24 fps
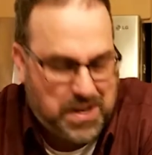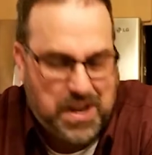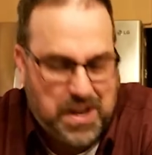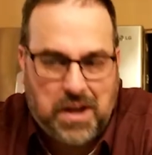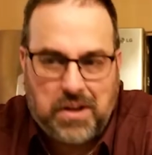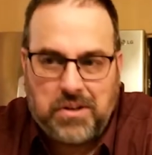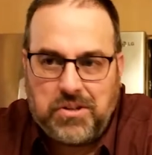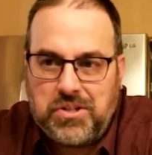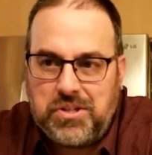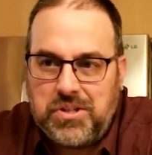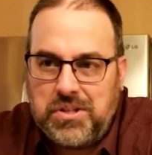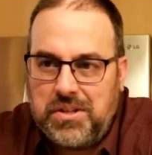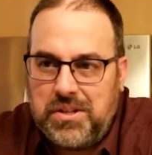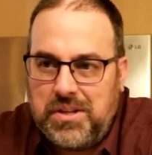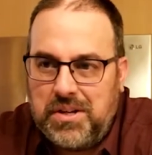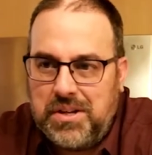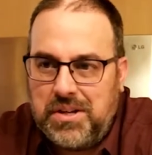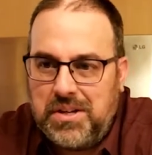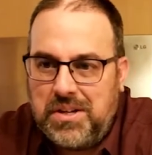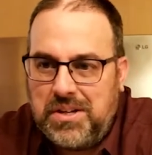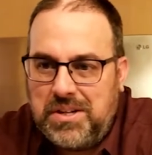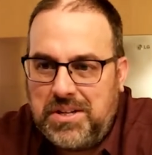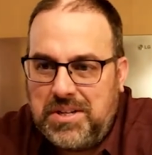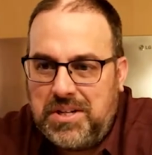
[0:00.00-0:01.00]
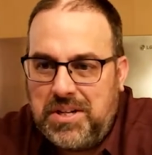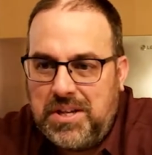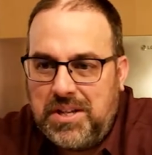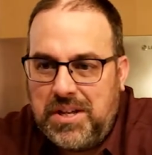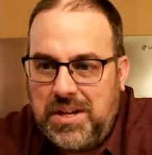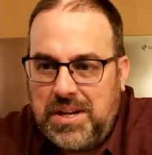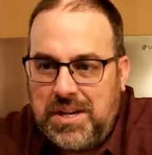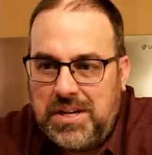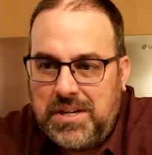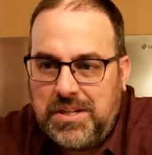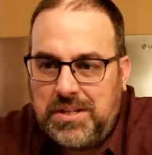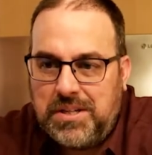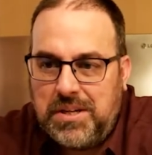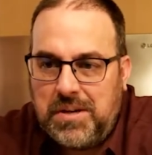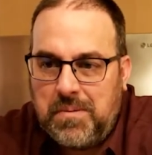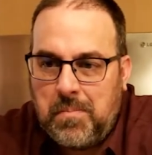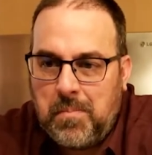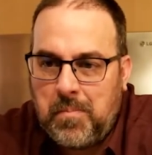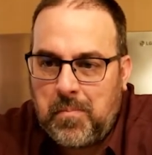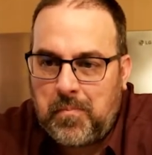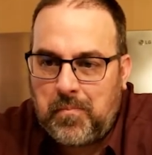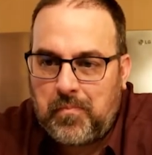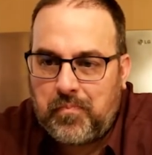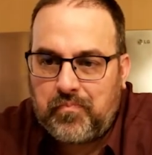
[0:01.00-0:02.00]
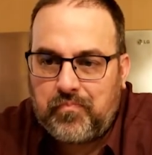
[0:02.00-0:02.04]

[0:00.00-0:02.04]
down to the easy.